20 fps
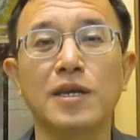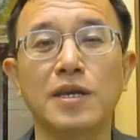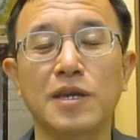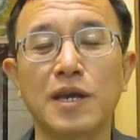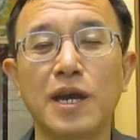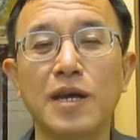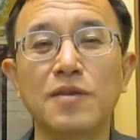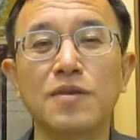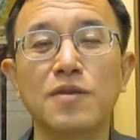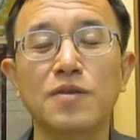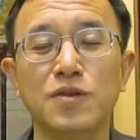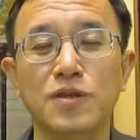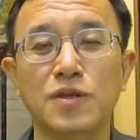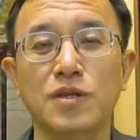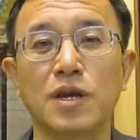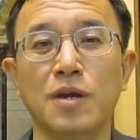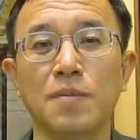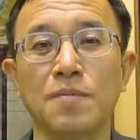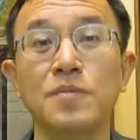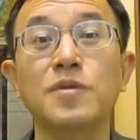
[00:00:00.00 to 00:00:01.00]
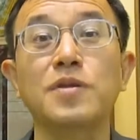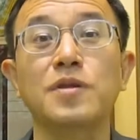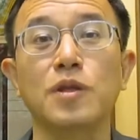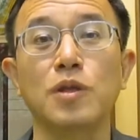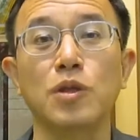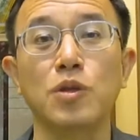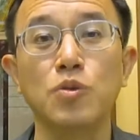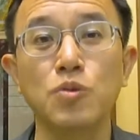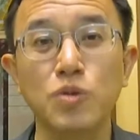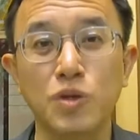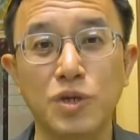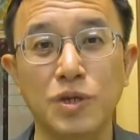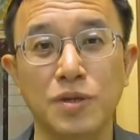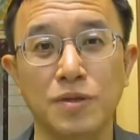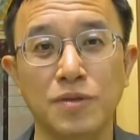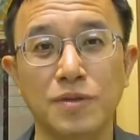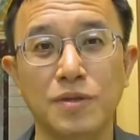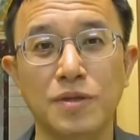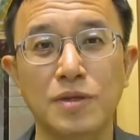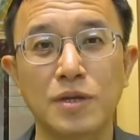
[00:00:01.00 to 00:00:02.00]
get some
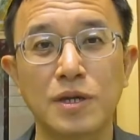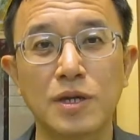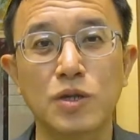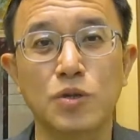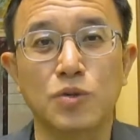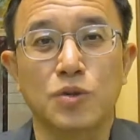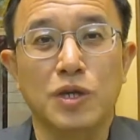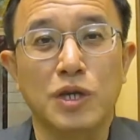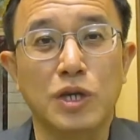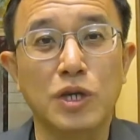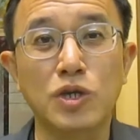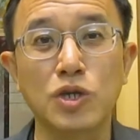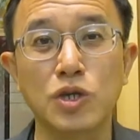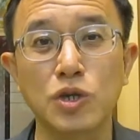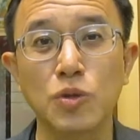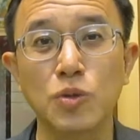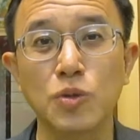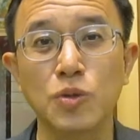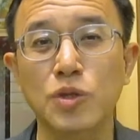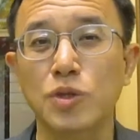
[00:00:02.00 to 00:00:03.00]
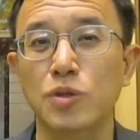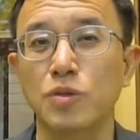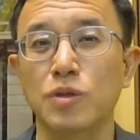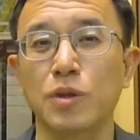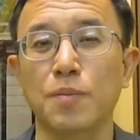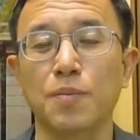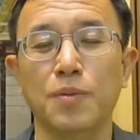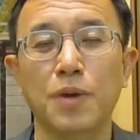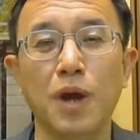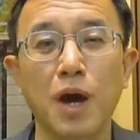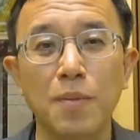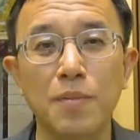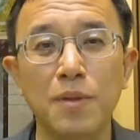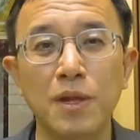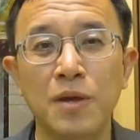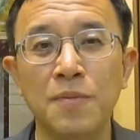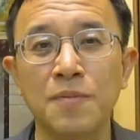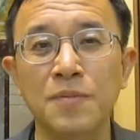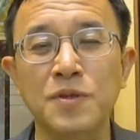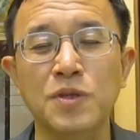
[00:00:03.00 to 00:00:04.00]
solutions to the issues, to the
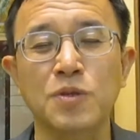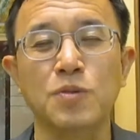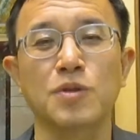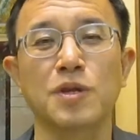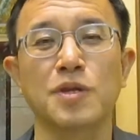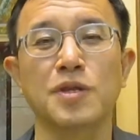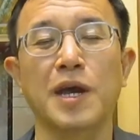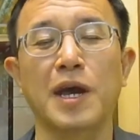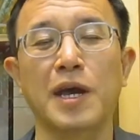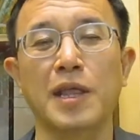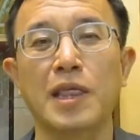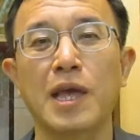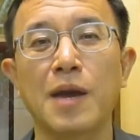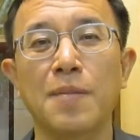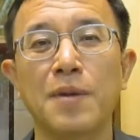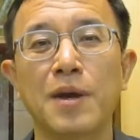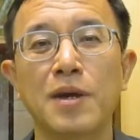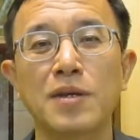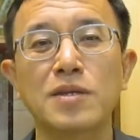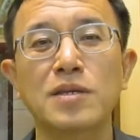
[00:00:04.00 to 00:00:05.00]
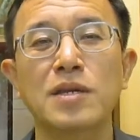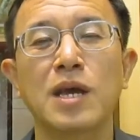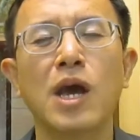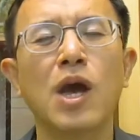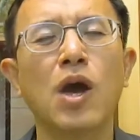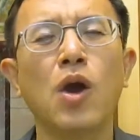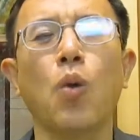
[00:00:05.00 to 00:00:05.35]
problems, to the dilemmas,